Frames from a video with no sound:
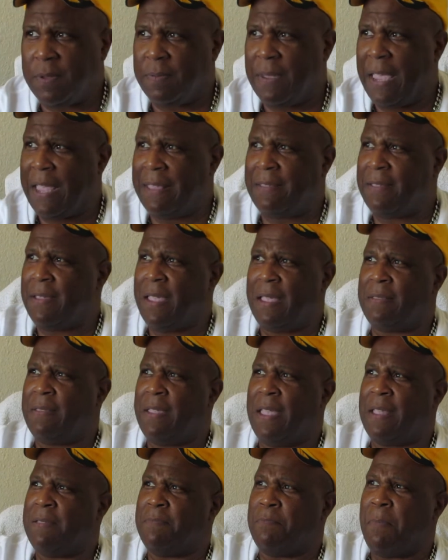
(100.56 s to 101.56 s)
in
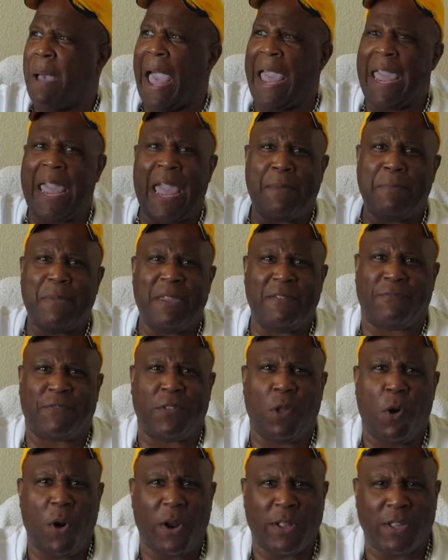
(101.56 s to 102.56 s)
Miami,
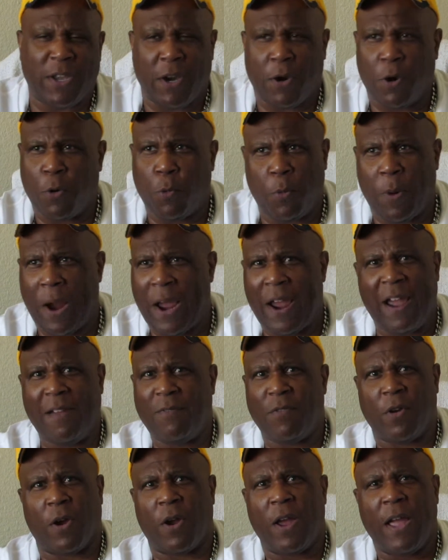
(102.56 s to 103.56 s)
Florida, or
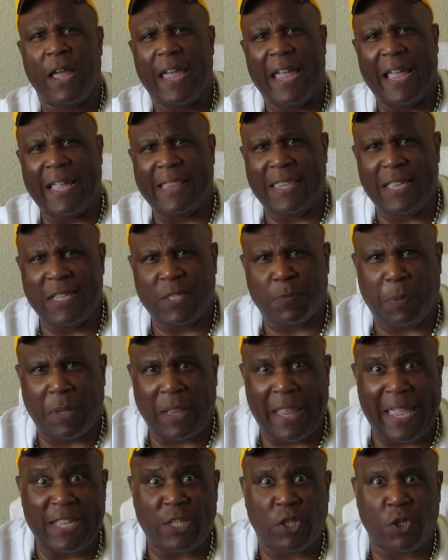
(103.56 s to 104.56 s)
wherever, in these
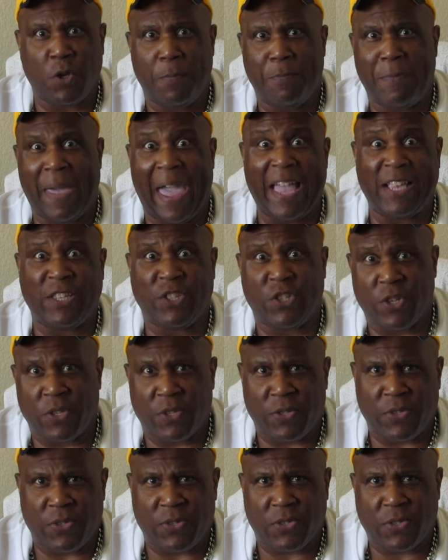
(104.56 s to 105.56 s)
palatial
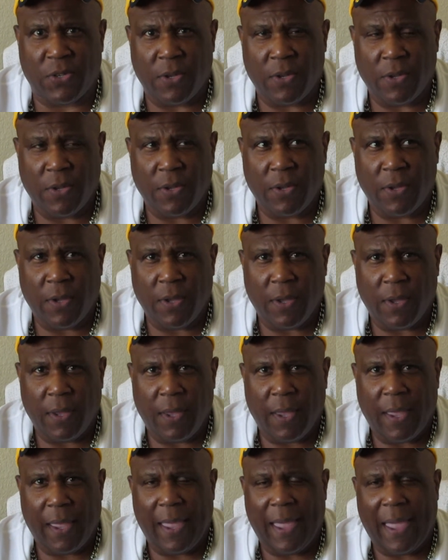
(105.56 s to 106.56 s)
mansions.
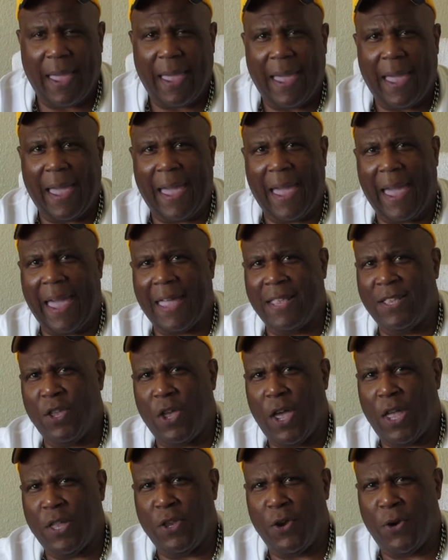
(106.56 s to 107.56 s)
And
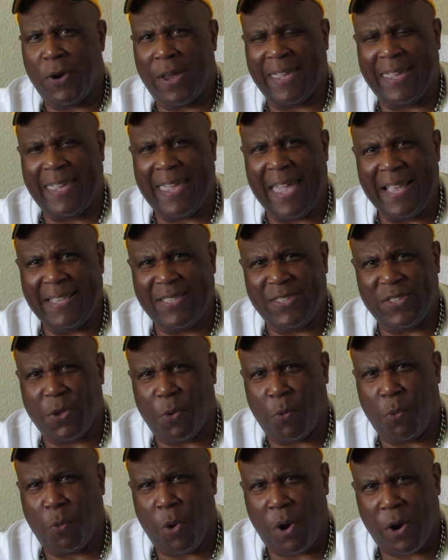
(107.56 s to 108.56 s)
you're against the
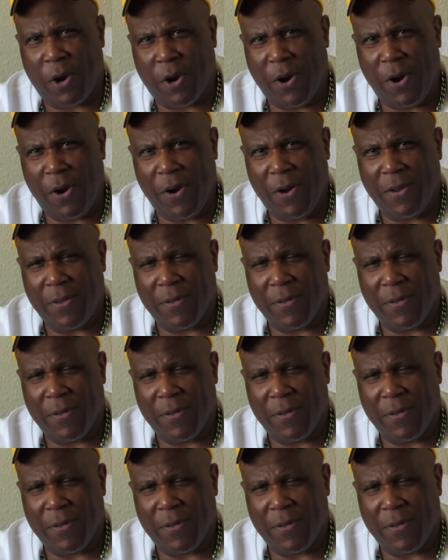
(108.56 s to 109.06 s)
worker?